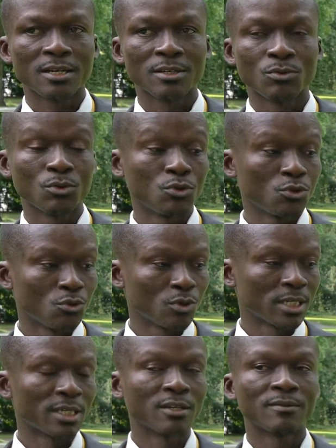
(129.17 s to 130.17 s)
would do
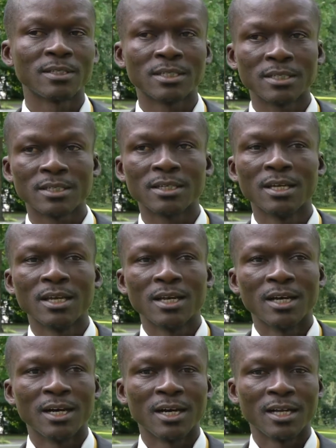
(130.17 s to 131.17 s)
at the end of the day,
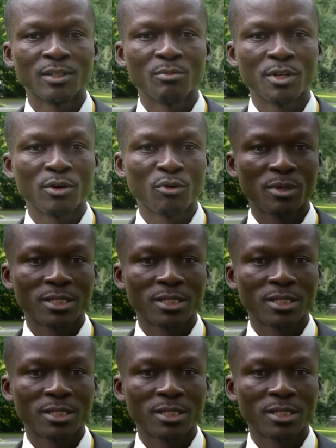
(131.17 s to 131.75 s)
the media will be